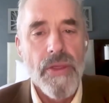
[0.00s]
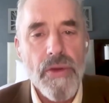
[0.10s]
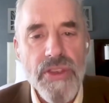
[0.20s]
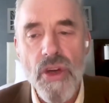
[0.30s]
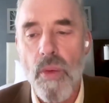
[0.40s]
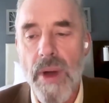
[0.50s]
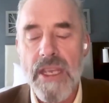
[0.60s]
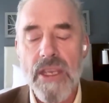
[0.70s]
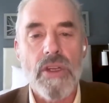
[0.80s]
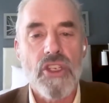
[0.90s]
there's no way
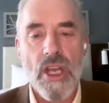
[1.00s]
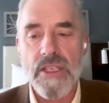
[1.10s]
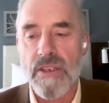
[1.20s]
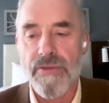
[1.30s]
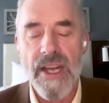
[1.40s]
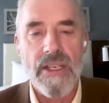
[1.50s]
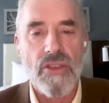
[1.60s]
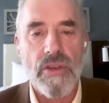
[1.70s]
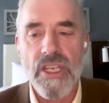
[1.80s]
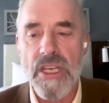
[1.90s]
you could justify it
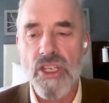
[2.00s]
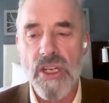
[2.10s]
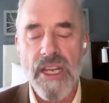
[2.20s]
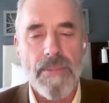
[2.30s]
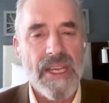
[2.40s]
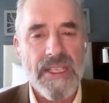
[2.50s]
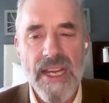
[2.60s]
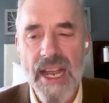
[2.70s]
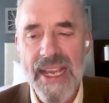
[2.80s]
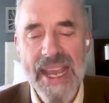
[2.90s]
strategically, because
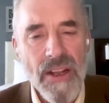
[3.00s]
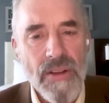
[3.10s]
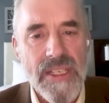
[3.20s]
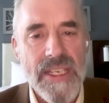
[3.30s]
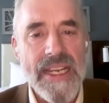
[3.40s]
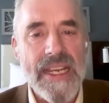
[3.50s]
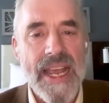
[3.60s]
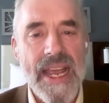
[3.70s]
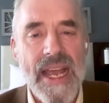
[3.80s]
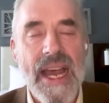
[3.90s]
I cannot
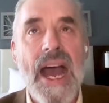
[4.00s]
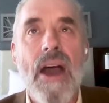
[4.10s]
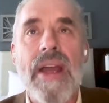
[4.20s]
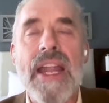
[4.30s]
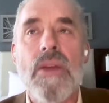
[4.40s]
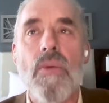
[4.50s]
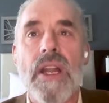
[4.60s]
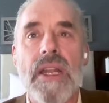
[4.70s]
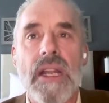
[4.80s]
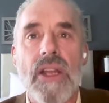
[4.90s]
see how
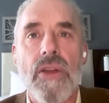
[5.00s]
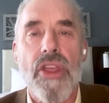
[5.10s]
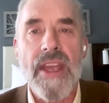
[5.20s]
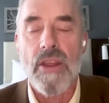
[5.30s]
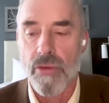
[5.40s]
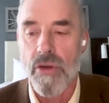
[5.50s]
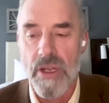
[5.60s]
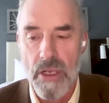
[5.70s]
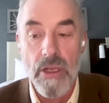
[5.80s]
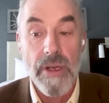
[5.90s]
anyone could think through,
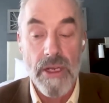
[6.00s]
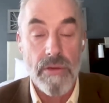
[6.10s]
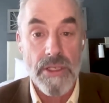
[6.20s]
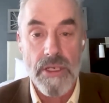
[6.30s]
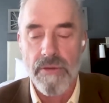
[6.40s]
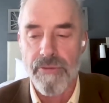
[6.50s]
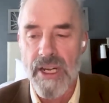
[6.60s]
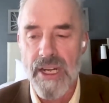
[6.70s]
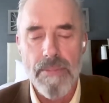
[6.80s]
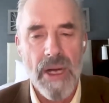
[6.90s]
including Chrystia
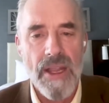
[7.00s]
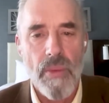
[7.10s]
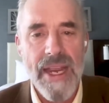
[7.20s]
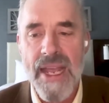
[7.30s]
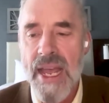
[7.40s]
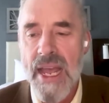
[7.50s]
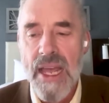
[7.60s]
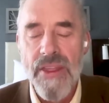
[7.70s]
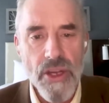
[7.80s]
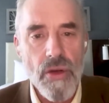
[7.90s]
Freeland, by the way,
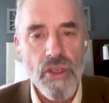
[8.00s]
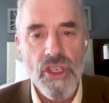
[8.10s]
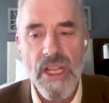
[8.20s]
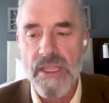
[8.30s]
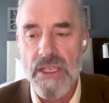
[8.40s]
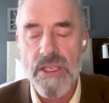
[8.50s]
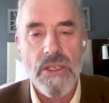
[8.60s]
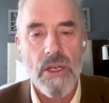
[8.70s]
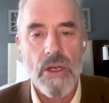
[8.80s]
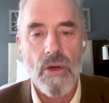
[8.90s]
the notion that this is
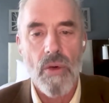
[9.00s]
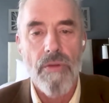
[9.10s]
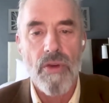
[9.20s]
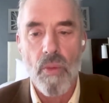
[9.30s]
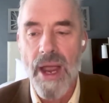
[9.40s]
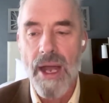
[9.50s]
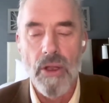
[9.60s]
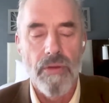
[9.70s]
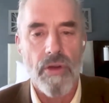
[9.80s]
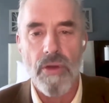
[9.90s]
going to go over
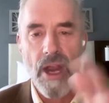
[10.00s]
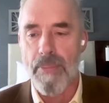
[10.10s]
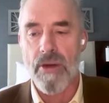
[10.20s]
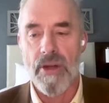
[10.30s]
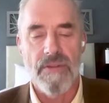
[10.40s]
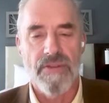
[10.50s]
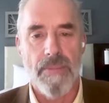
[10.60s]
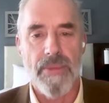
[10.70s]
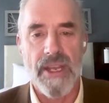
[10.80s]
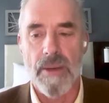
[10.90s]
well over a period of
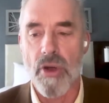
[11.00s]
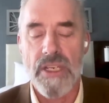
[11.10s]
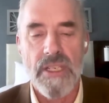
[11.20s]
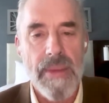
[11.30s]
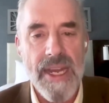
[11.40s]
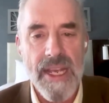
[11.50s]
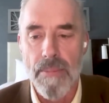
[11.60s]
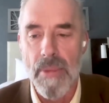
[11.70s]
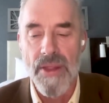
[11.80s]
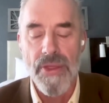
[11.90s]
something approximating a
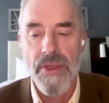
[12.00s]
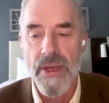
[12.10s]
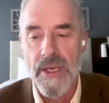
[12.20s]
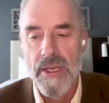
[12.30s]
month.